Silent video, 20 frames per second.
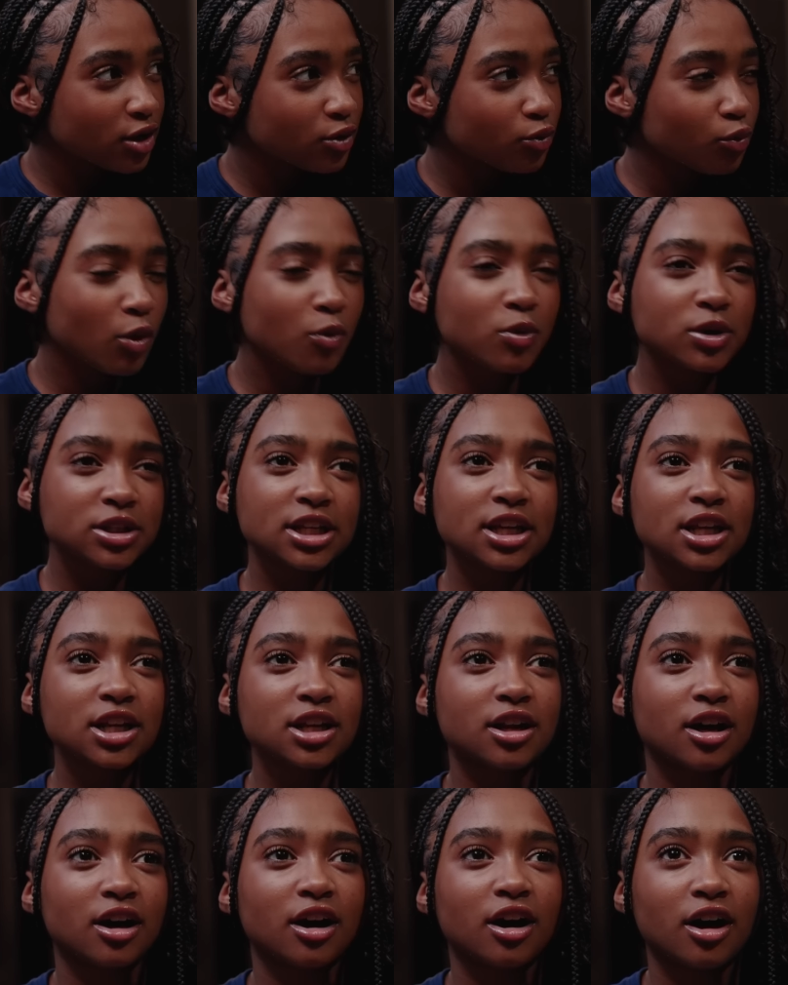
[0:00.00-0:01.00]
what was it,
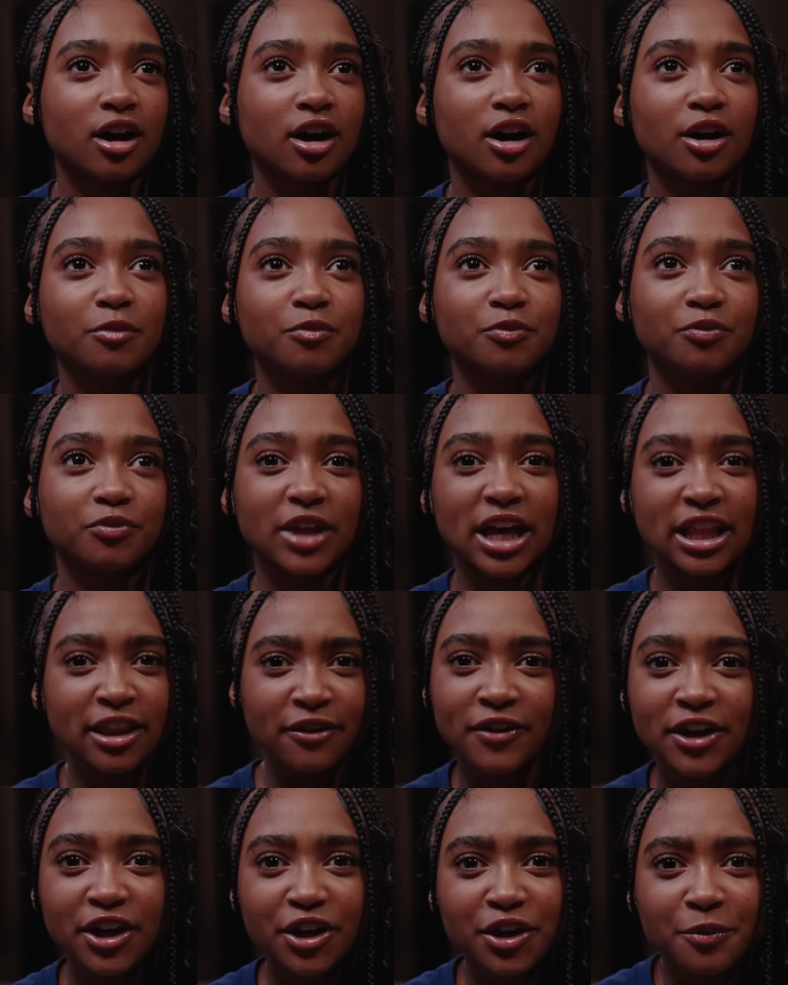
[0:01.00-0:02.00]

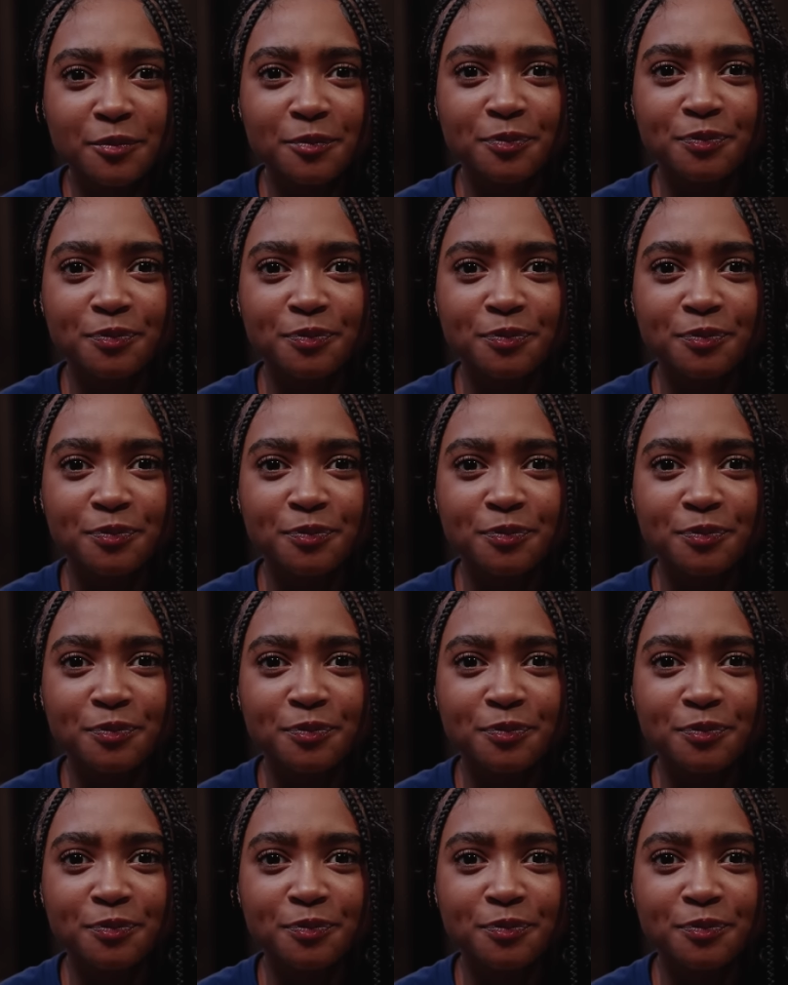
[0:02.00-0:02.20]
elevator?